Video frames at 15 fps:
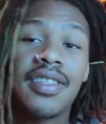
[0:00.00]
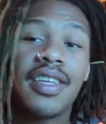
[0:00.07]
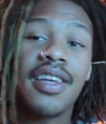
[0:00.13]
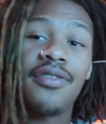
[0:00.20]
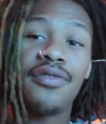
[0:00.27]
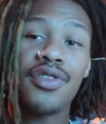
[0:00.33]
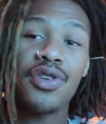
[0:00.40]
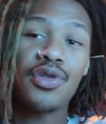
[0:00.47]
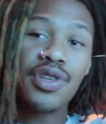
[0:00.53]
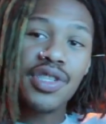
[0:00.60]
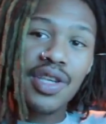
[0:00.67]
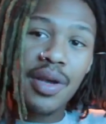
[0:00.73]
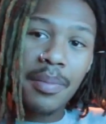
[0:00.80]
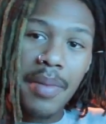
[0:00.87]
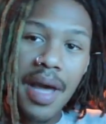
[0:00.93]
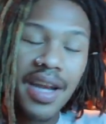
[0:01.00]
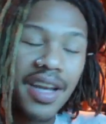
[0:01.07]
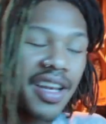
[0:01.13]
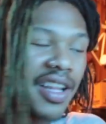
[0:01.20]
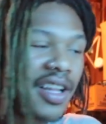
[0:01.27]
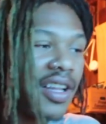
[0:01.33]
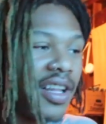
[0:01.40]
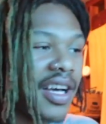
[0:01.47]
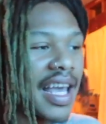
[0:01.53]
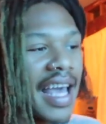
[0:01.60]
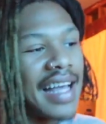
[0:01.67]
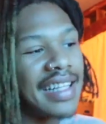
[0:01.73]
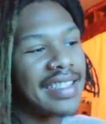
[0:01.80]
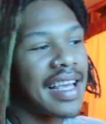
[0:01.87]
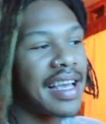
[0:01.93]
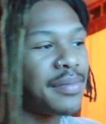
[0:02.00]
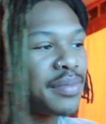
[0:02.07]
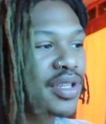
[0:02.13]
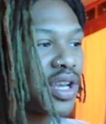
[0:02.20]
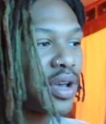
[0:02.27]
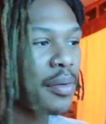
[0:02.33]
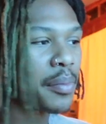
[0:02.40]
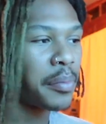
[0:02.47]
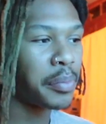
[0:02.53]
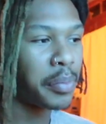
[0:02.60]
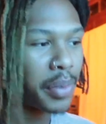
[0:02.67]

Get a viewer something better to look at type shit.